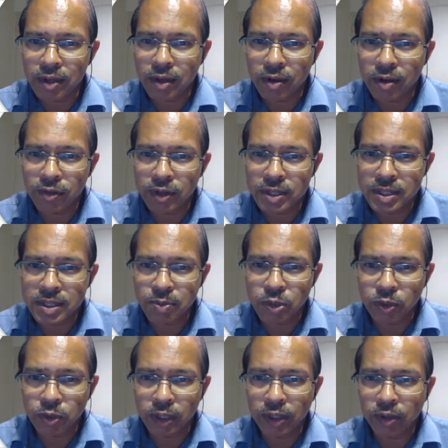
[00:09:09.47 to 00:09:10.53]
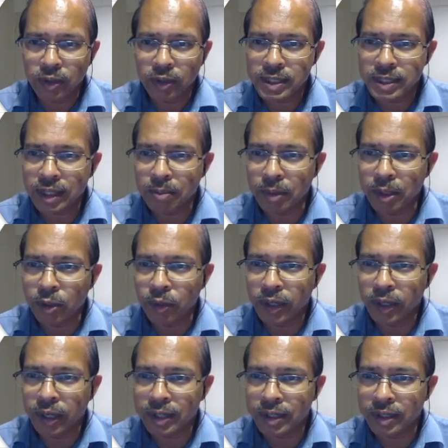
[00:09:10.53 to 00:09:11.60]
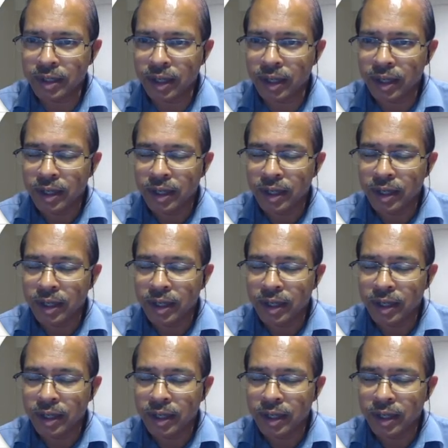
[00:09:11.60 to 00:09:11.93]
reference when you click on the cell by looking at the